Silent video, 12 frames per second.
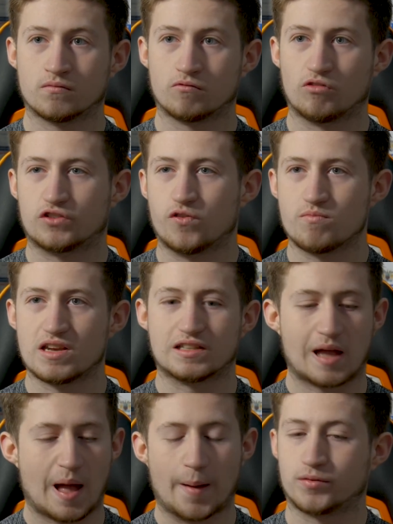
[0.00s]
which for me is
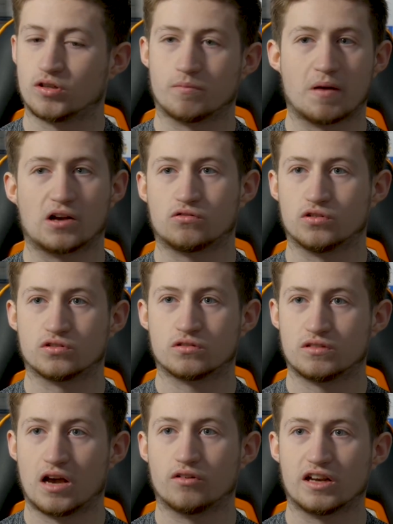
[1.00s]
absolutely
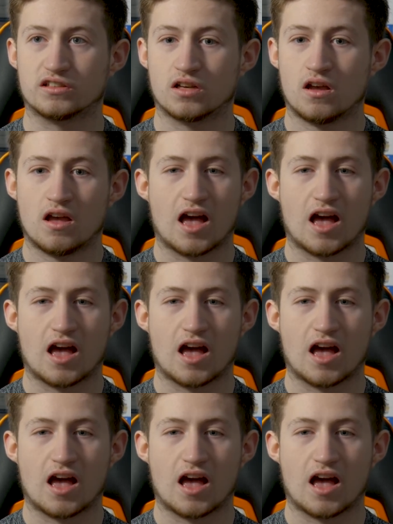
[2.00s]
backwards nowadays.